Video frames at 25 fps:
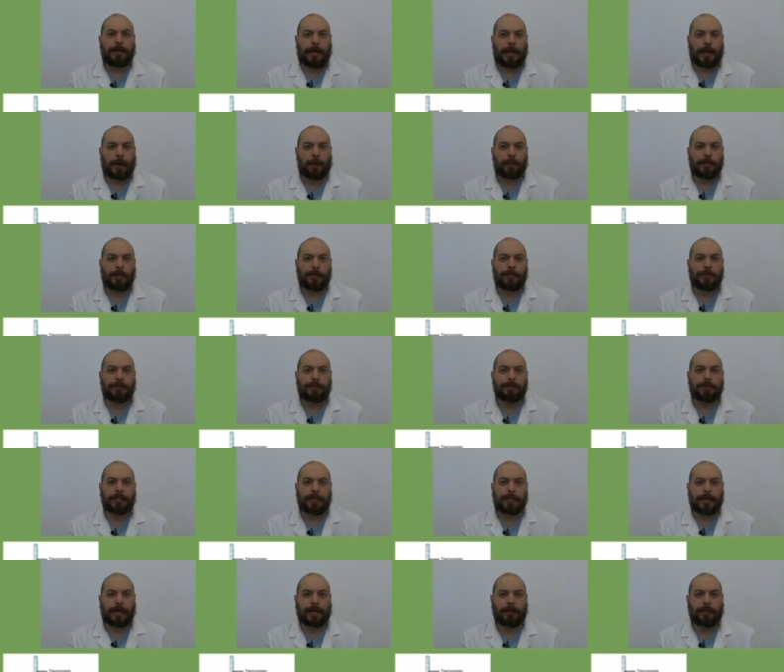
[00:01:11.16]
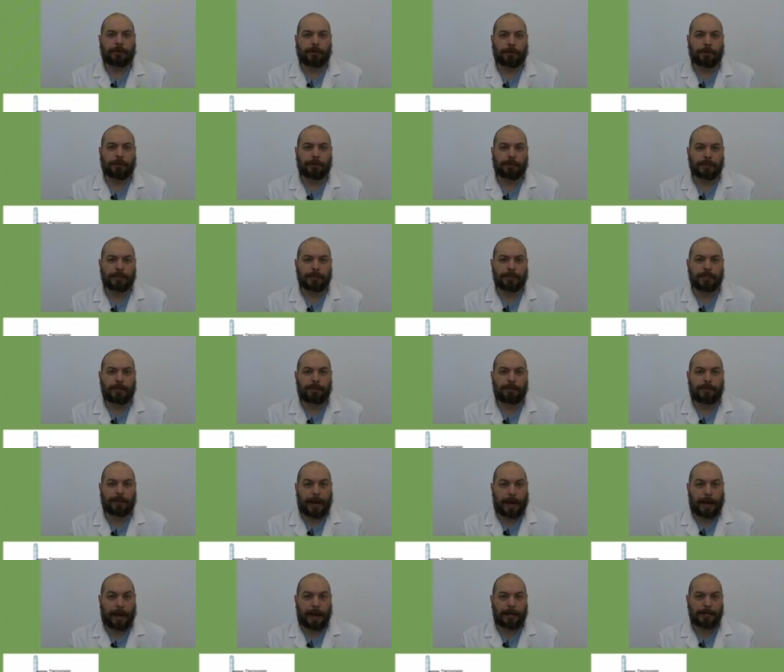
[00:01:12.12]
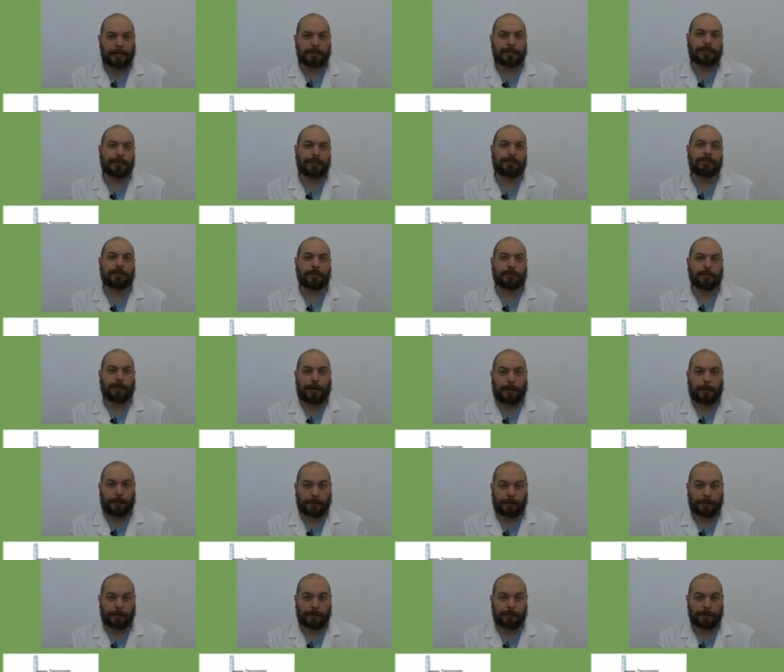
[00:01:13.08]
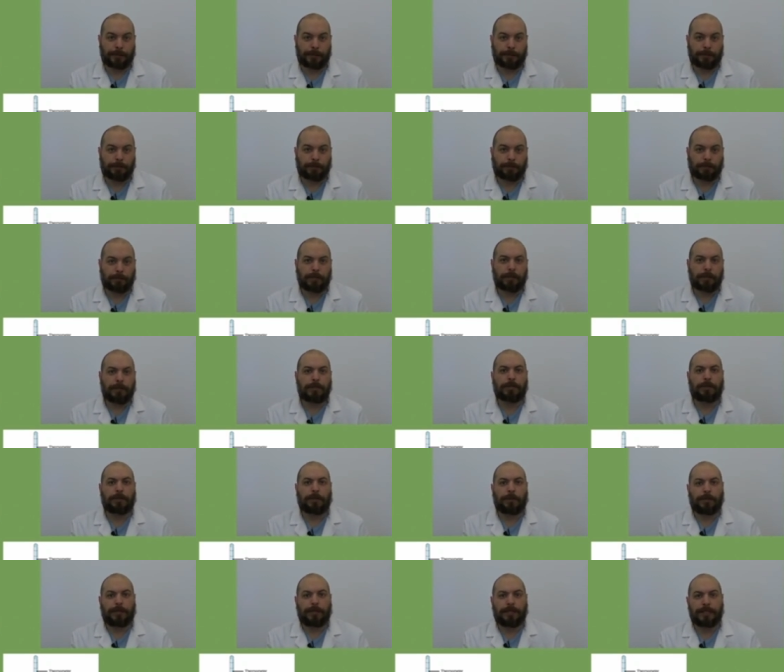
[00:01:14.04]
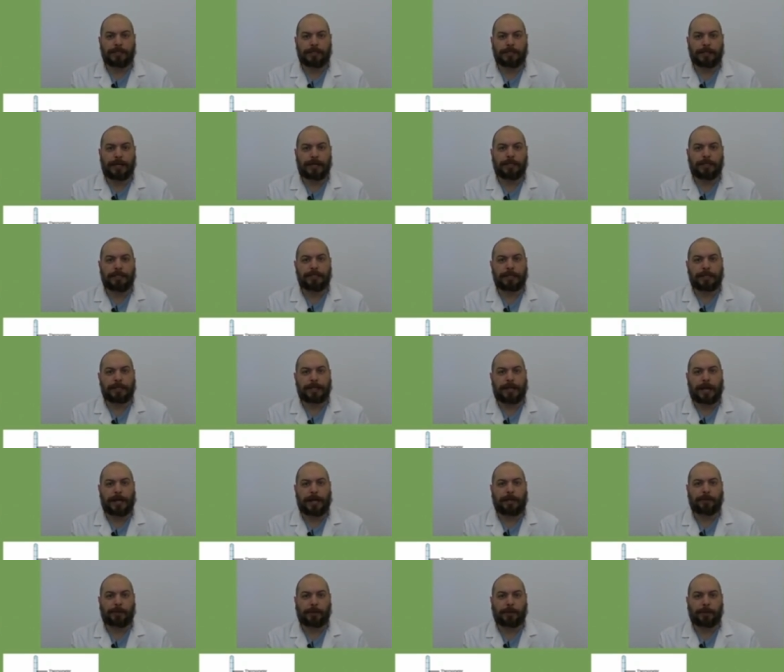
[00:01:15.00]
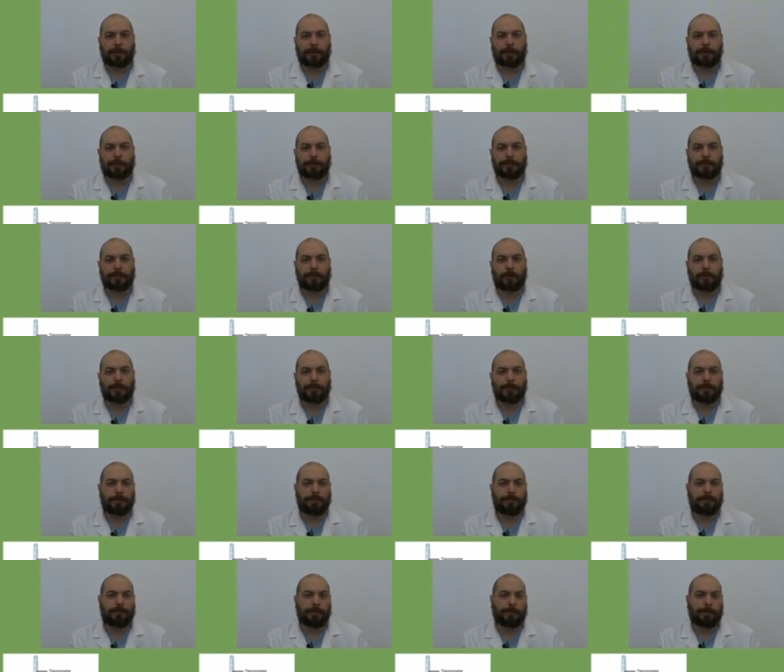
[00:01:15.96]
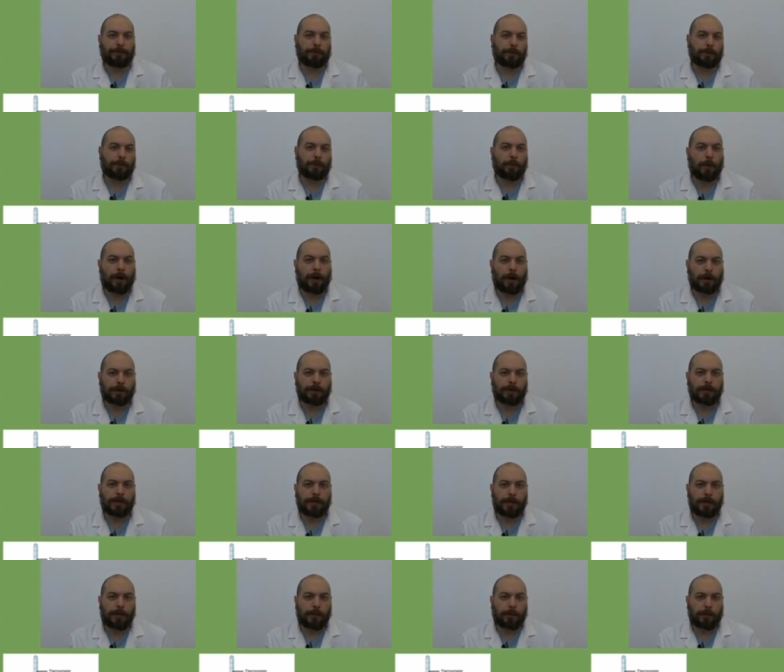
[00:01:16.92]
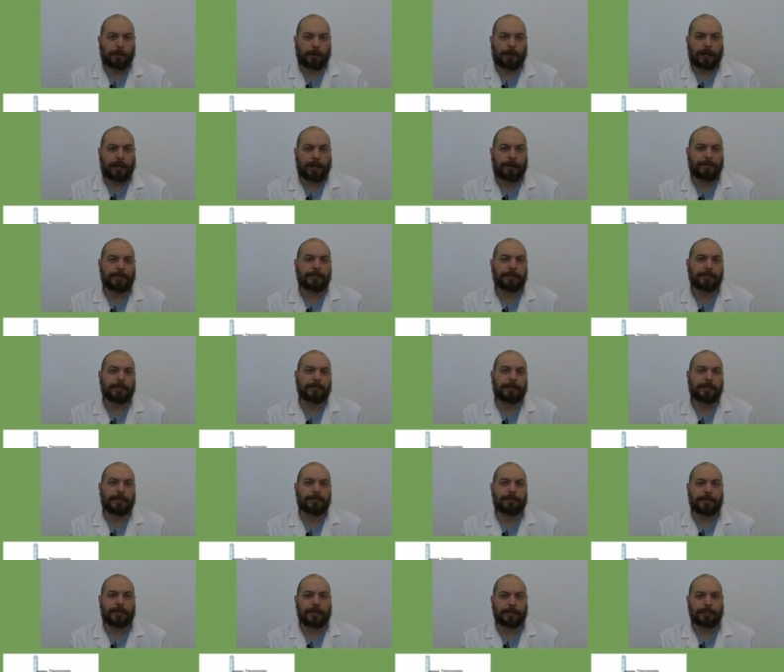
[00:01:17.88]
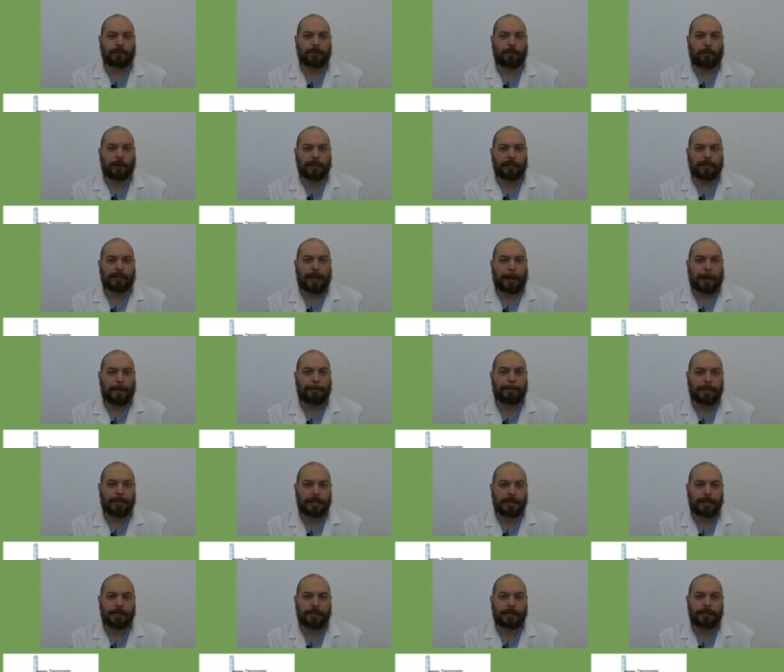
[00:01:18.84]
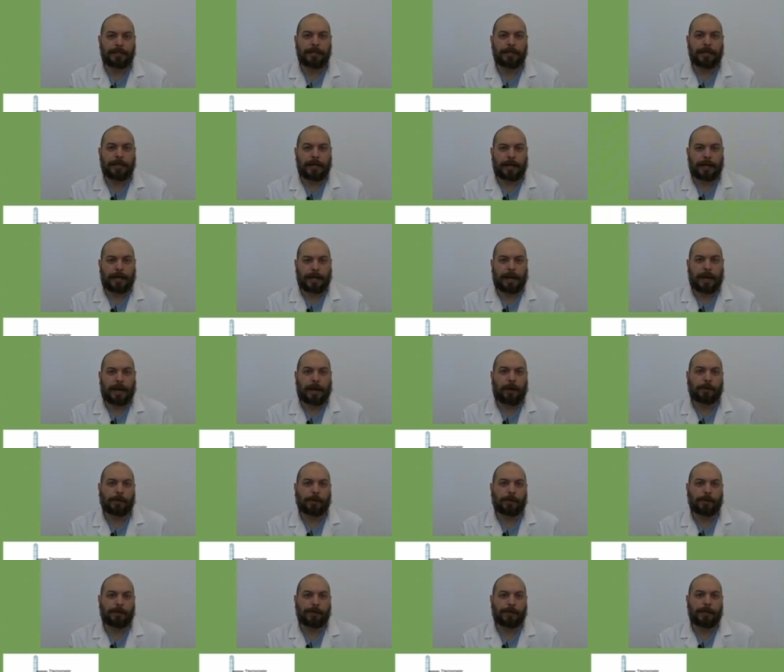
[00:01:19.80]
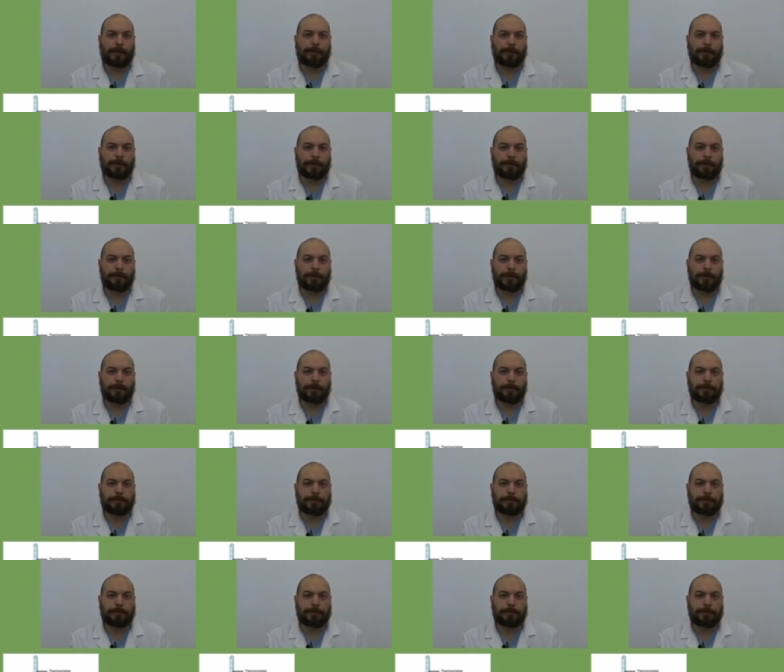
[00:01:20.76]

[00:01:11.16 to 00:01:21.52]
And we use the calorimeter itself as the surroundings. So in this case, the calorimeter is going to be filled with water. We're going to have a discussion as to what that means and how we're going to be able to use it.